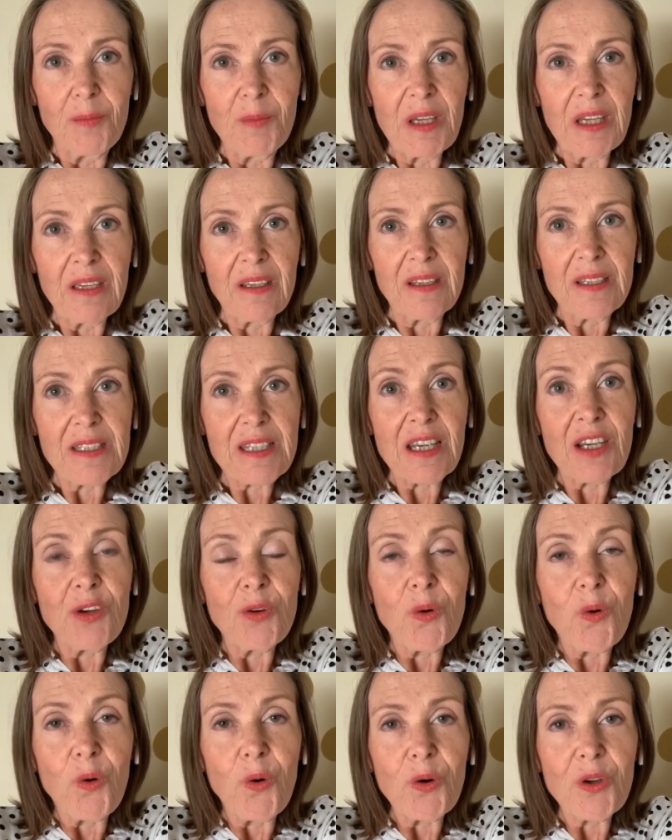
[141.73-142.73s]
Because
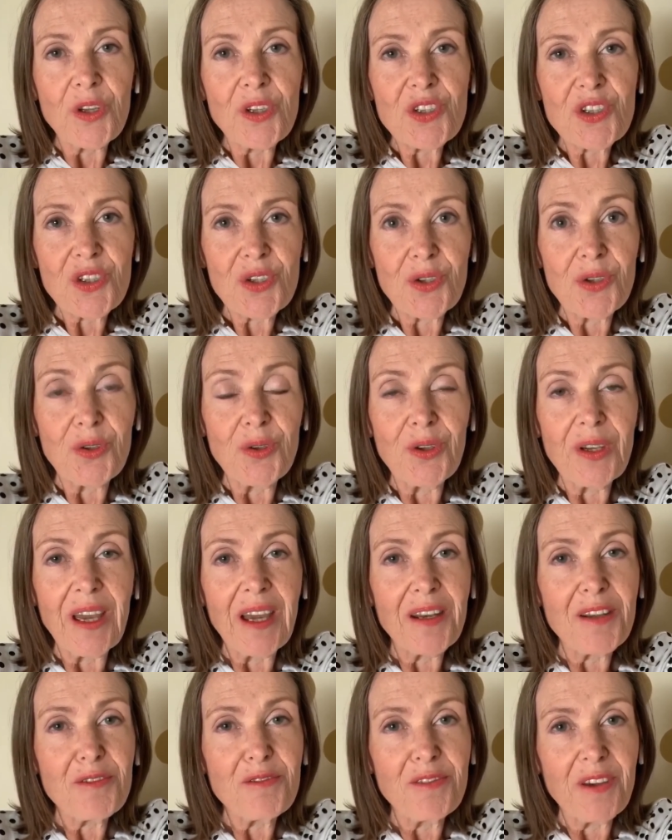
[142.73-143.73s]
in order to
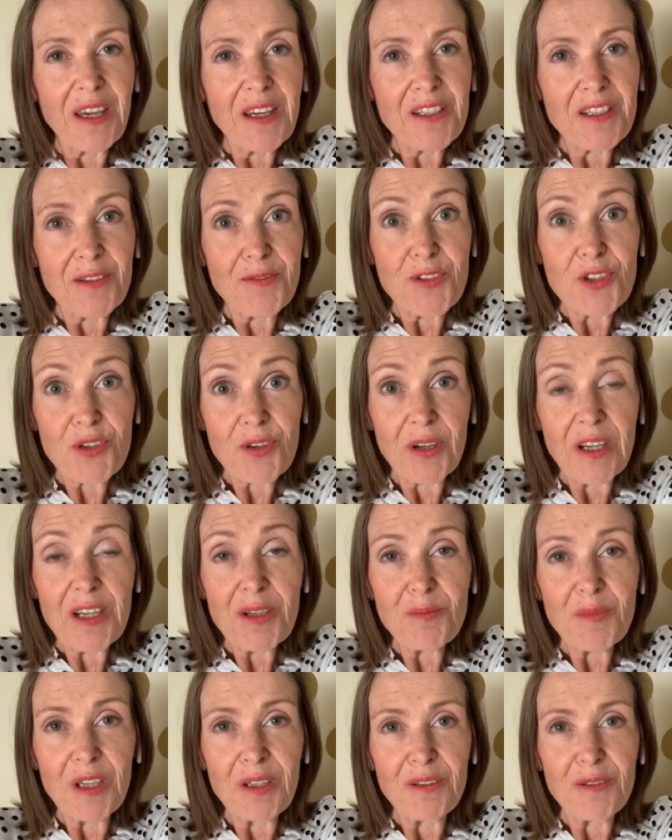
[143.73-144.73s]
get effective
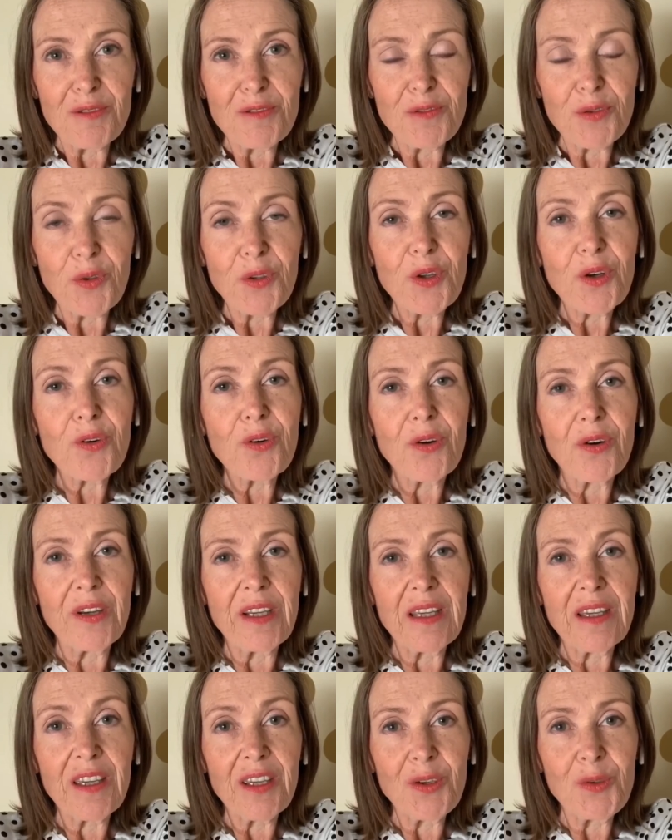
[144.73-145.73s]
treatment for the
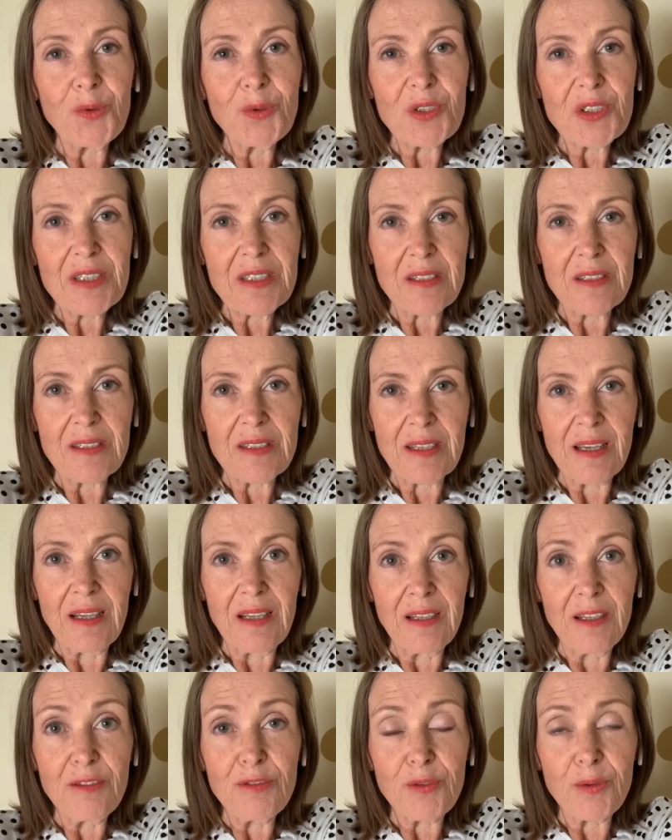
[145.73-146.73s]
chronic illnesses they
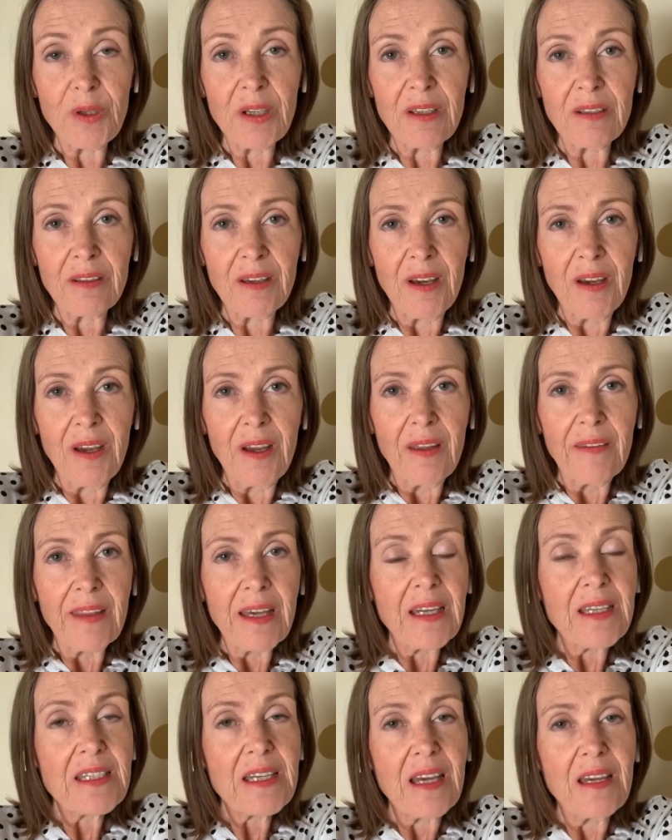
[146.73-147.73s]
live with,
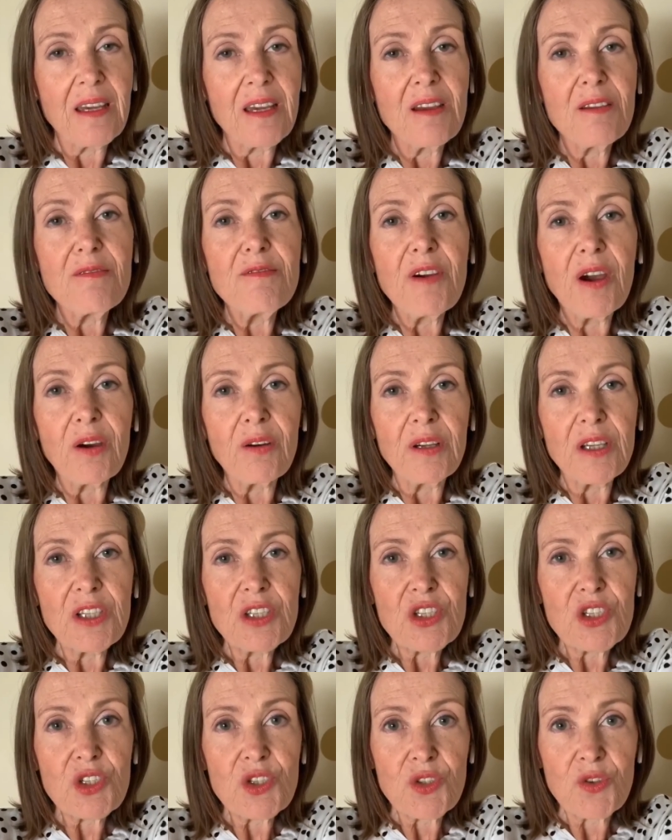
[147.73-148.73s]
they are taking very
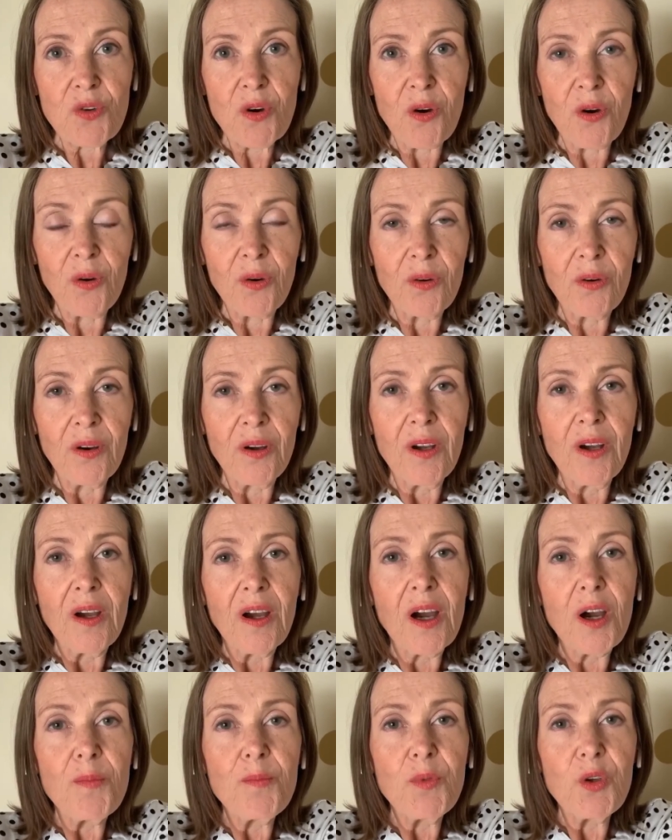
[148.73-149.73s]
strong
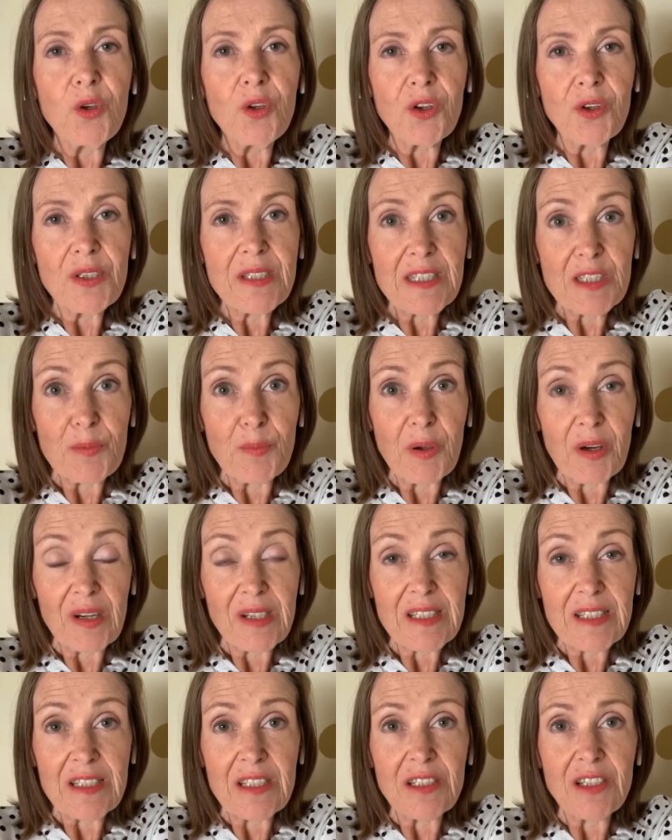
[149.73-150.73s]

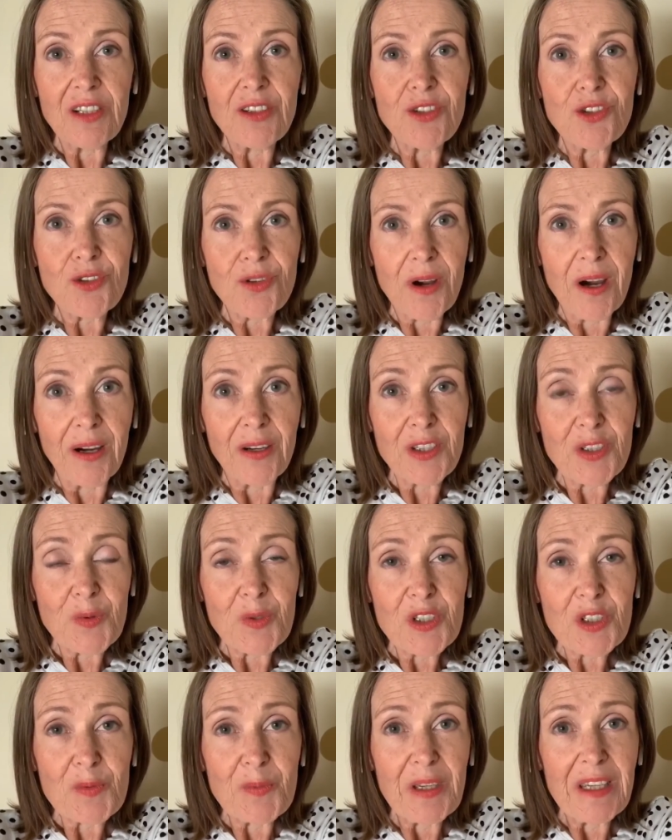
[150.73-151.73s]
immunosuppressant drugs,
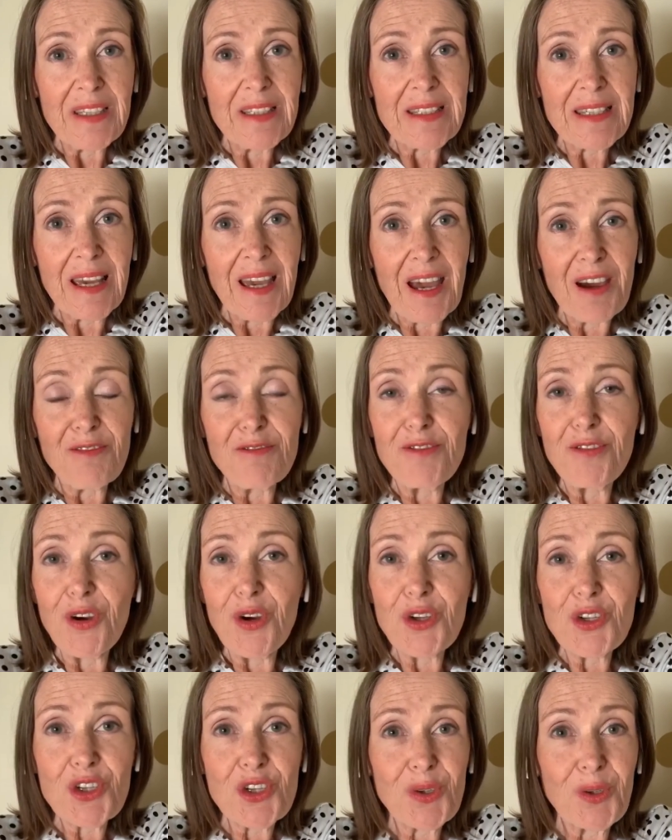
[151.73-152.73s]
which means they have
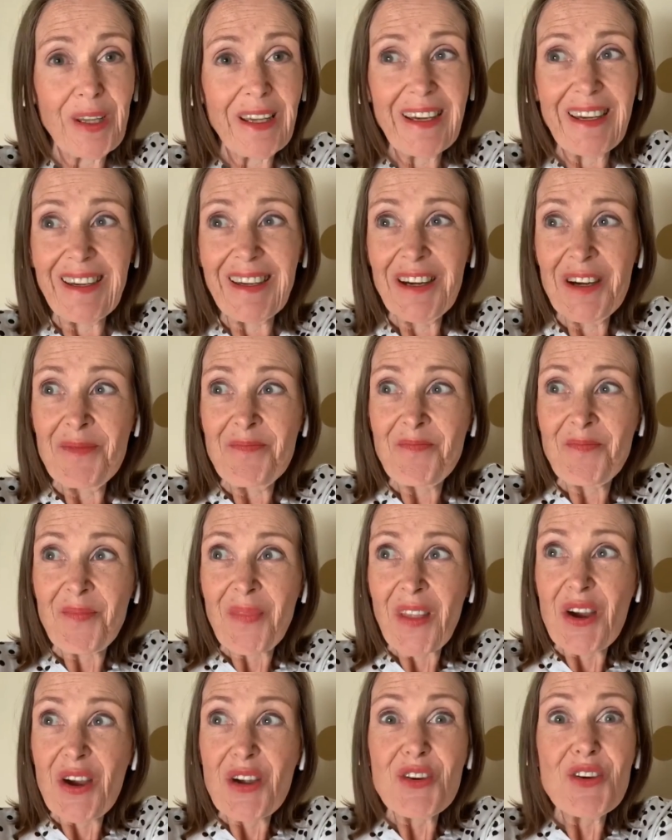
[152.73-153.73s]
virtually
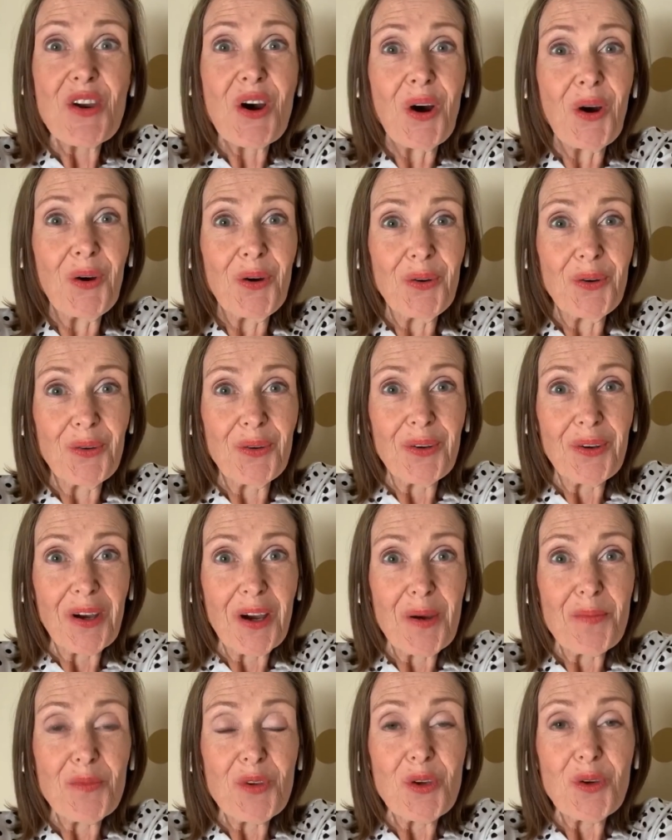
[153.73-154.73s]
no
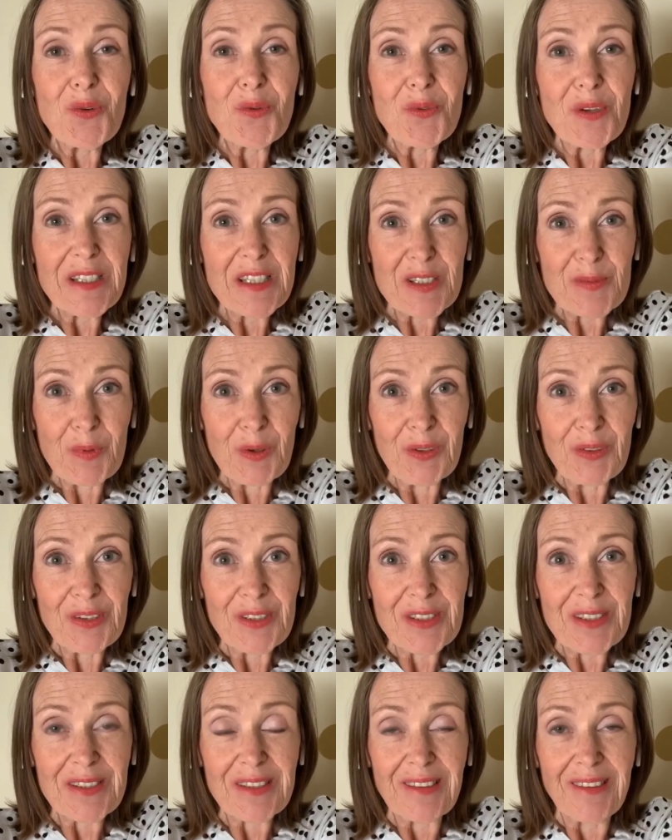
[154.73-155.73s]
immune
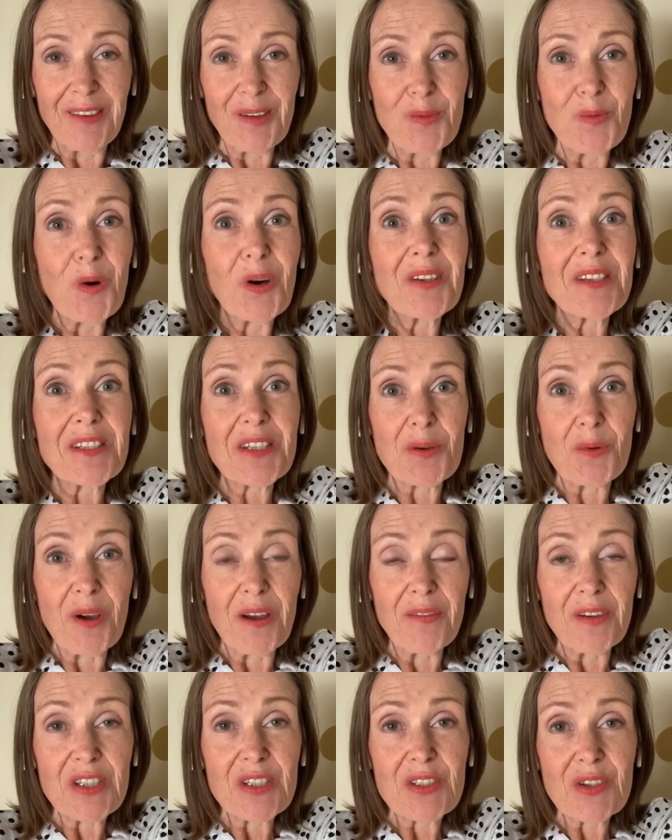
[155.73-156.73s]
response
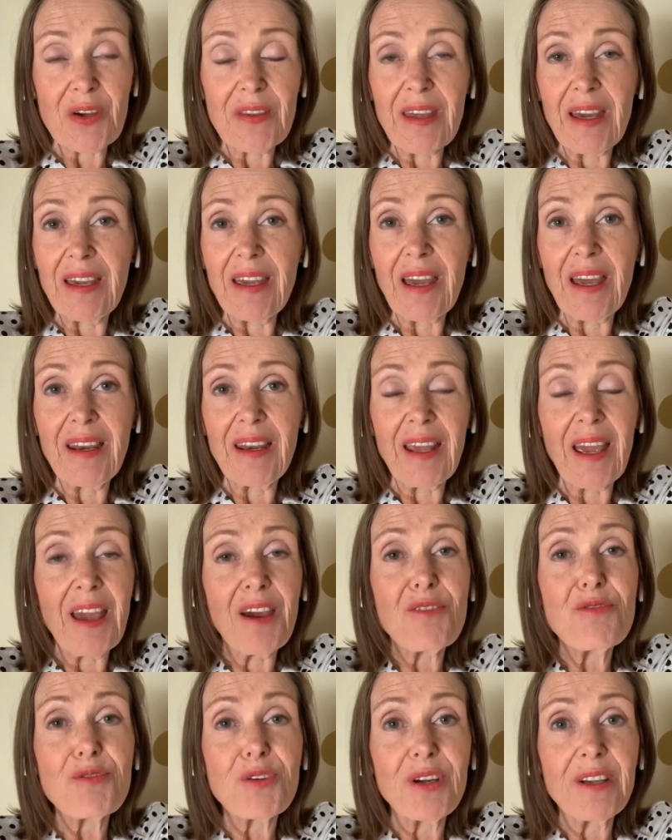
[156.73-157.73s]
whatsoever. So they get
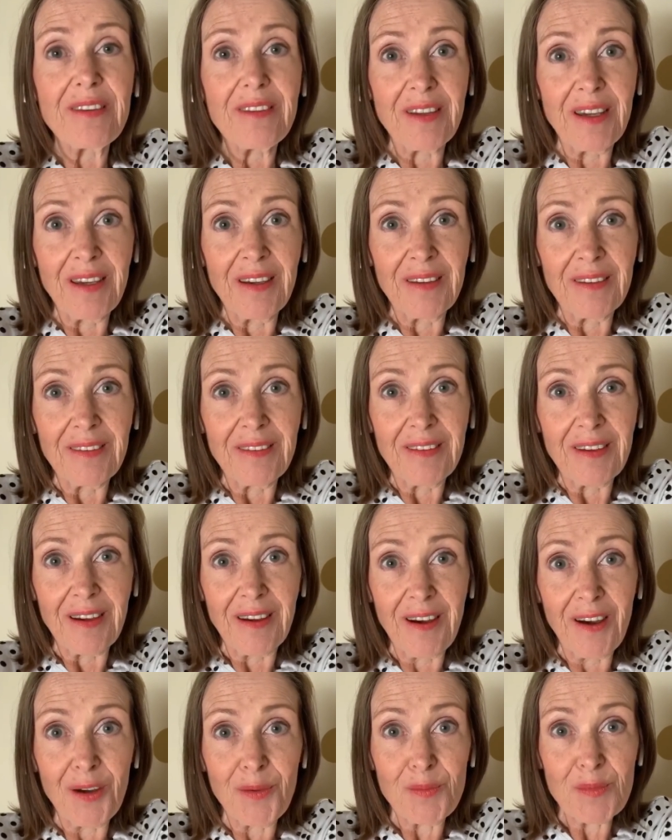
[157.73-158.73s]
everything
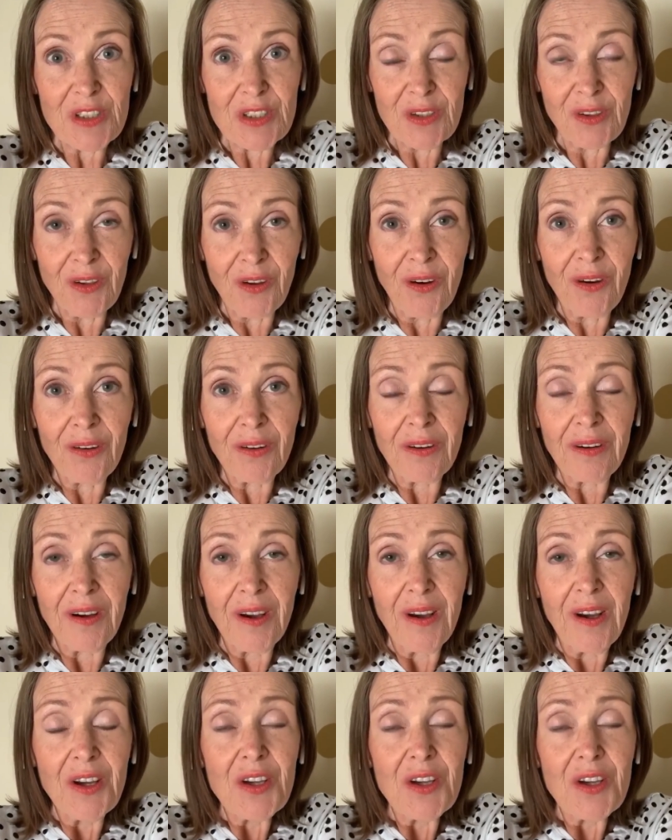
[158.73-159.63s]
that comes along.